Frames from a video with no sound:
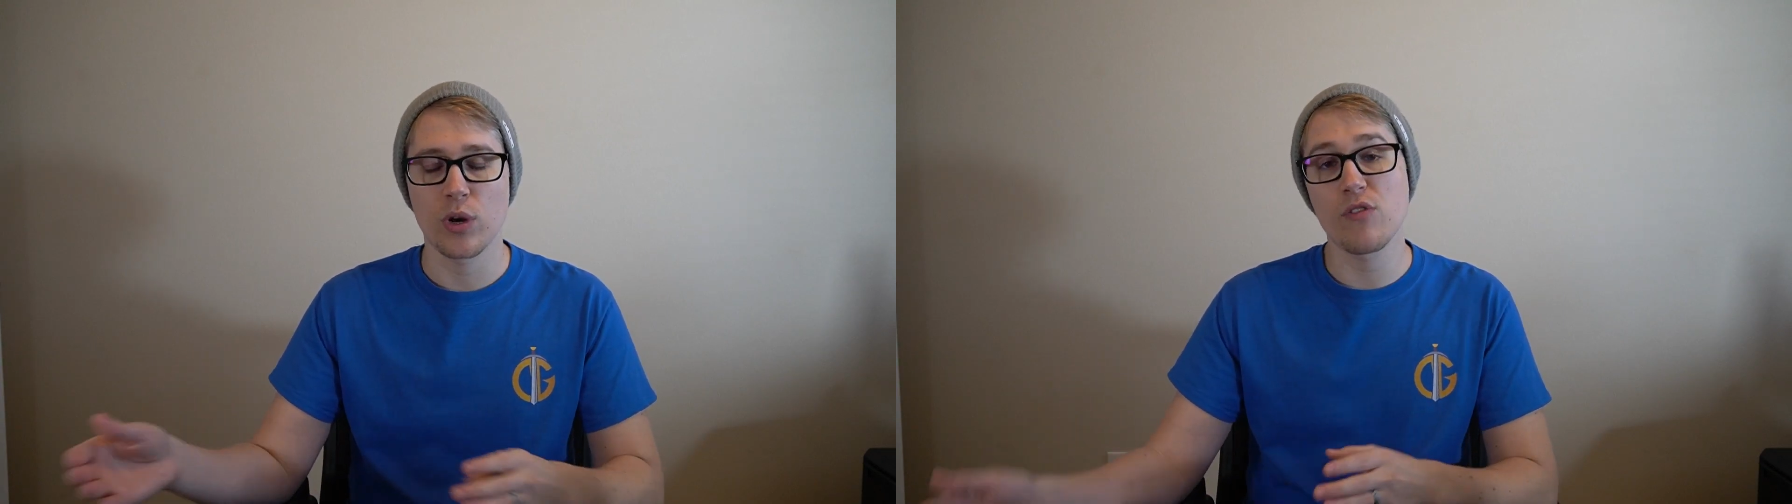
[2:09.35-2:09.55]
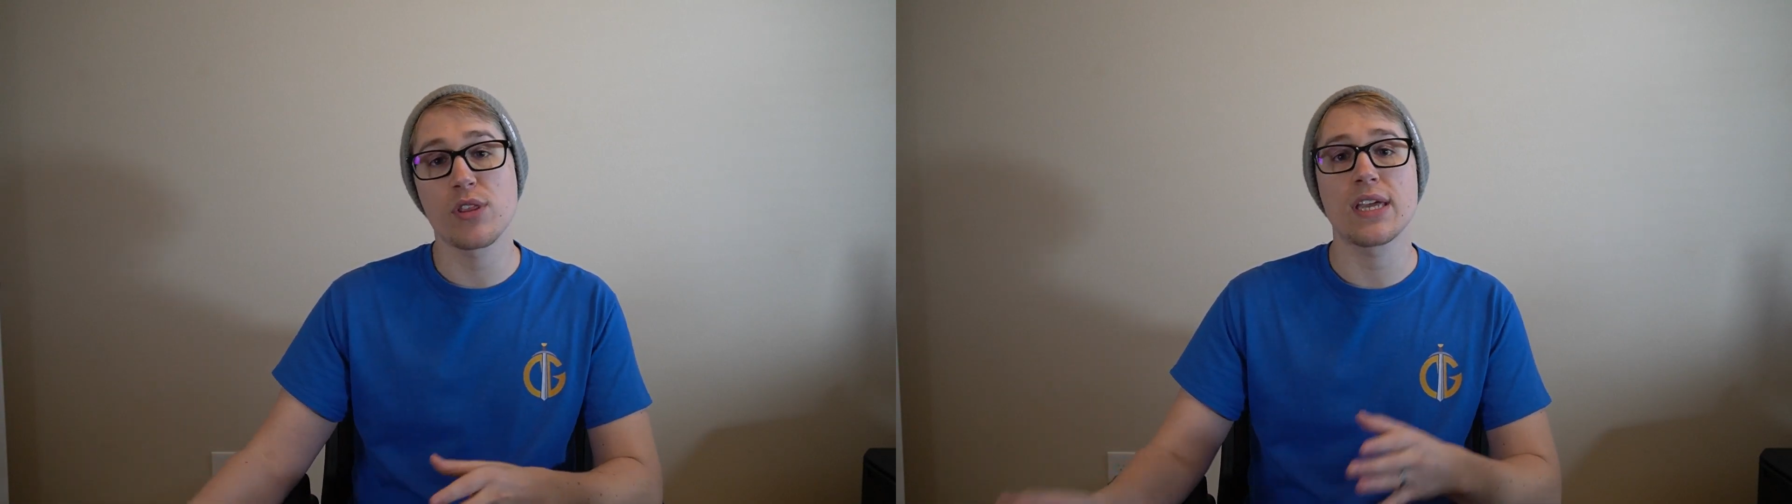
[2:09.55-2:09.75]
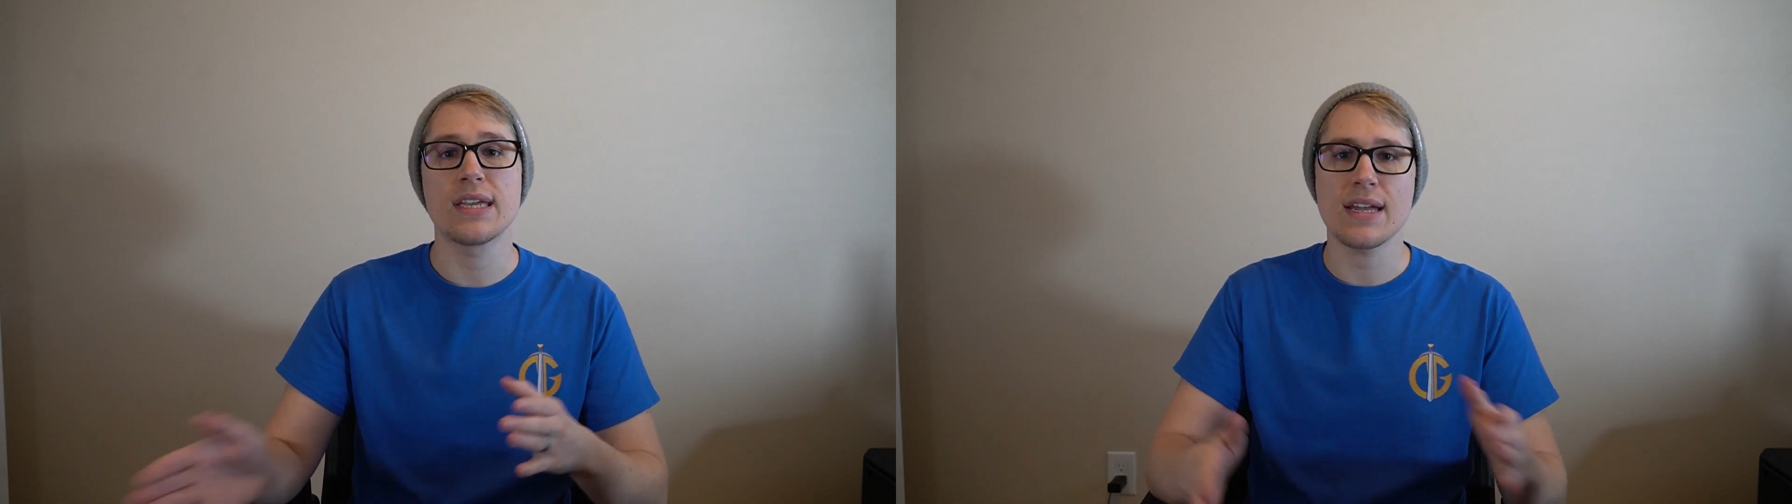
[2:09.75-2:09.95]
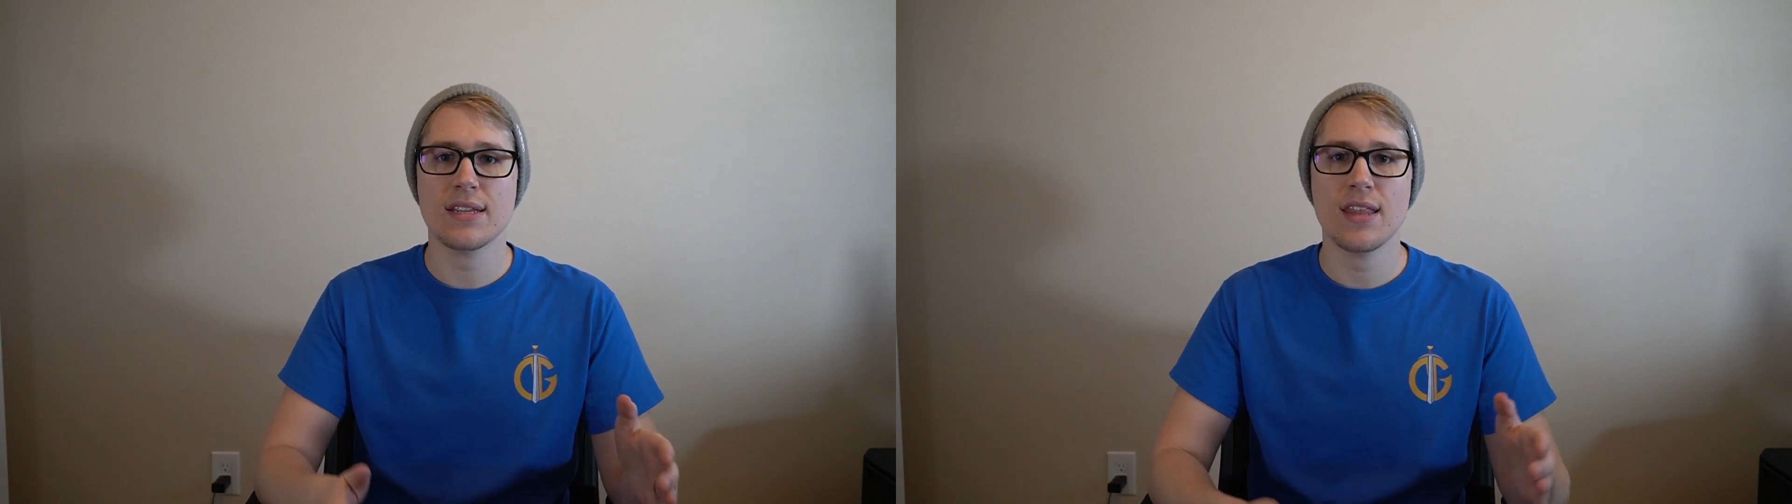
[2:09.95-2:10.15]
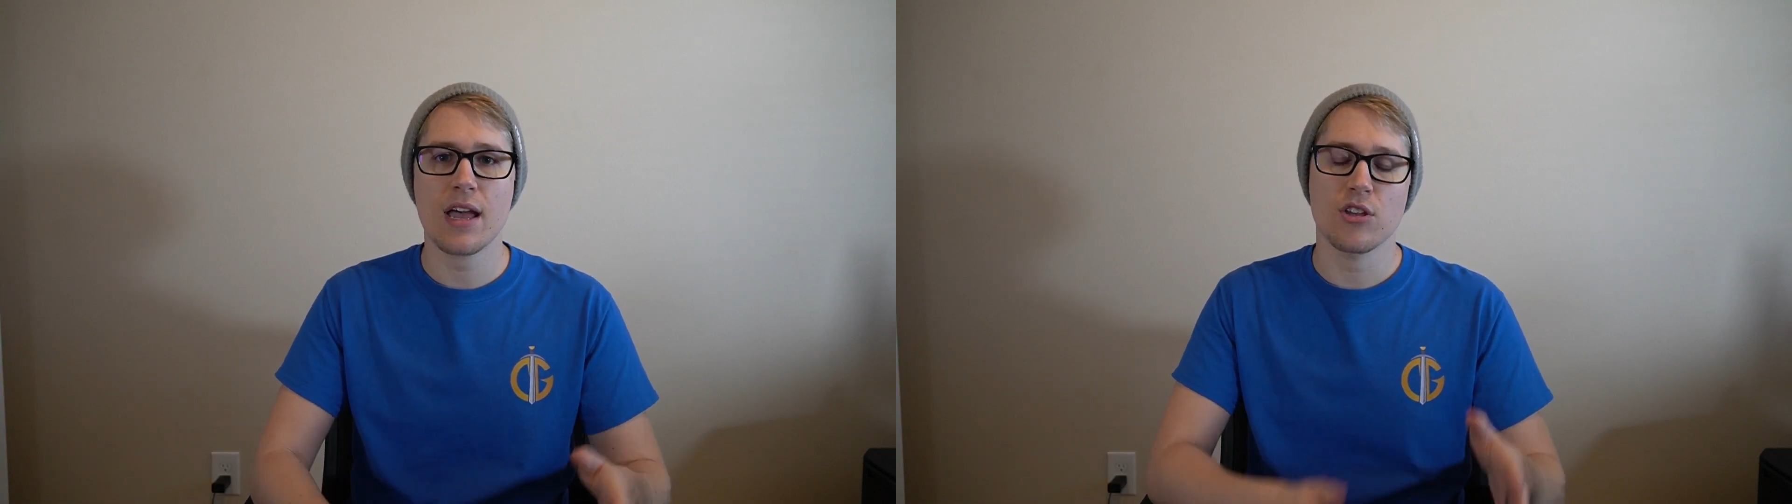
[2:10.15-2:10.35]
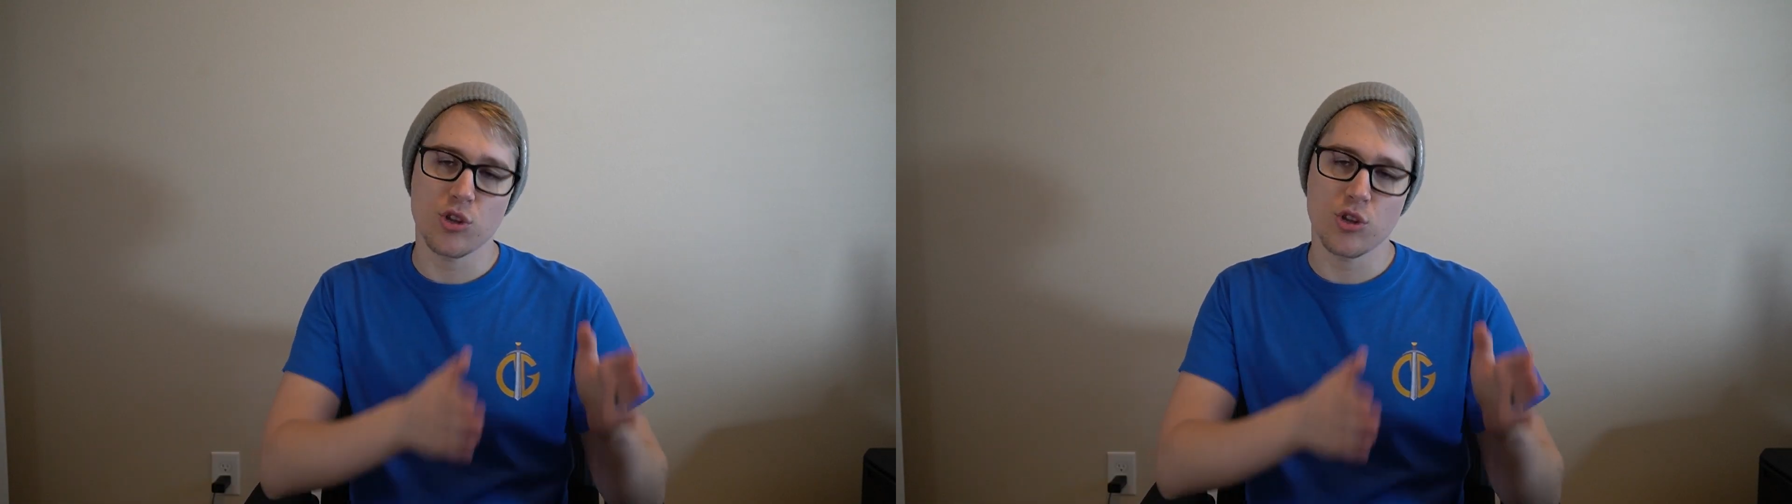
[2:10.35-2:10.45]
whenever they get to that,